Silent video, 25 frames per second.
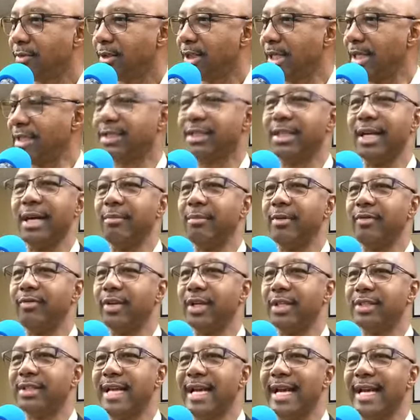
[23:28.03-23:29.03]
And some of
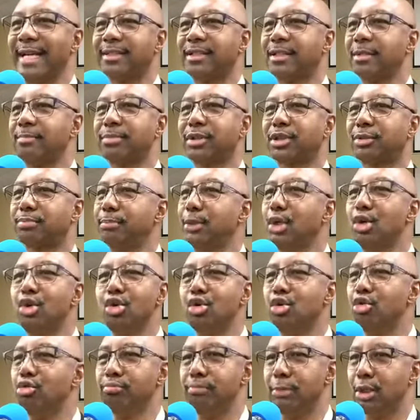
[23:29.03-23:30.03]
us had some
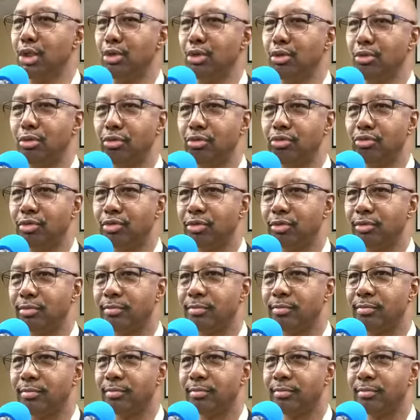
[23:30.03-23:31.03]
smooth moves.
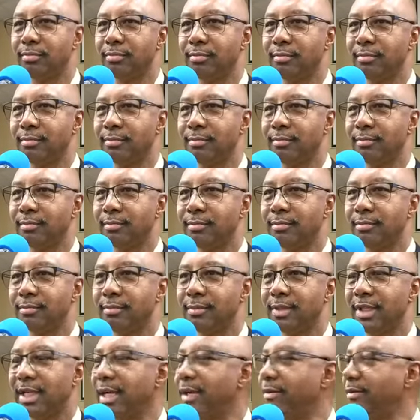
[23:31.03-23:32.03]

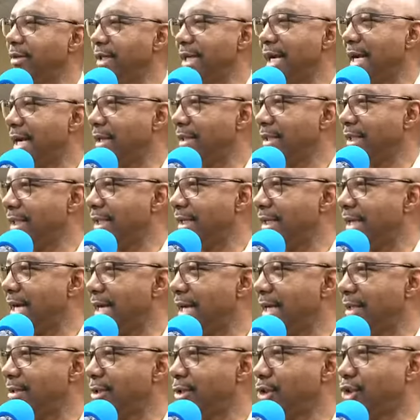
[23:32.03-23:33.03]
Every now and then I
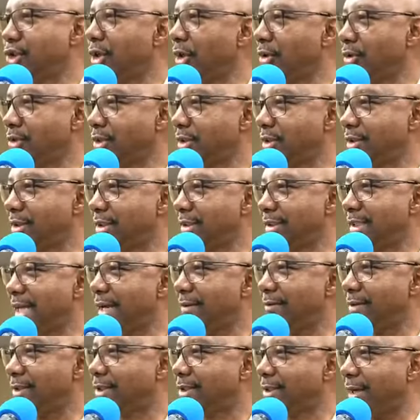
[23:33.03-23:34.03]
have to show Sister
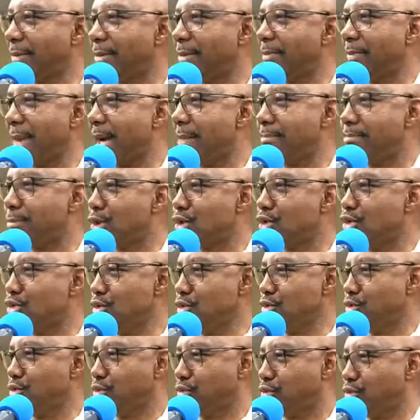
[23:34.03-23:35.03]
Davis some of my
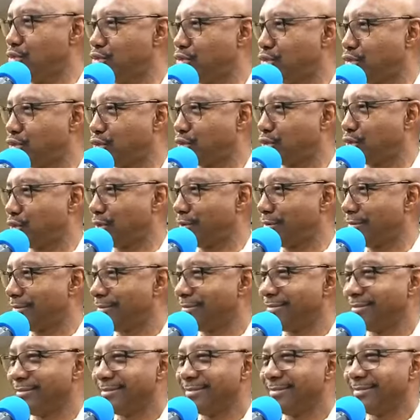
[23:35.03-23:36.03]
moves.
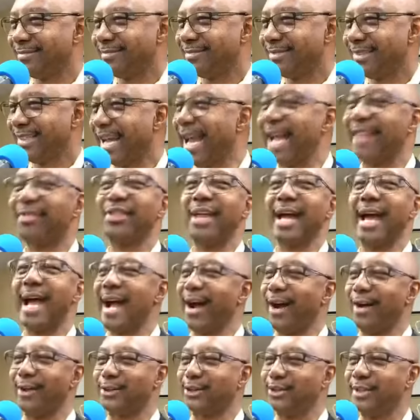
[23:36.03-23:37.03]
At the
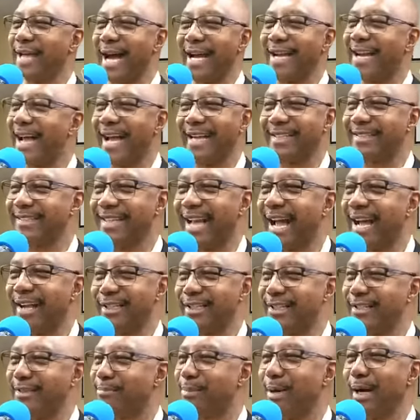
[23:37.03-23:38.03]
house, not out,
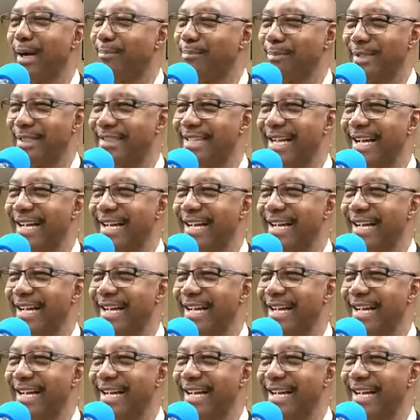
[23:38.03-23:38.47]
out in public.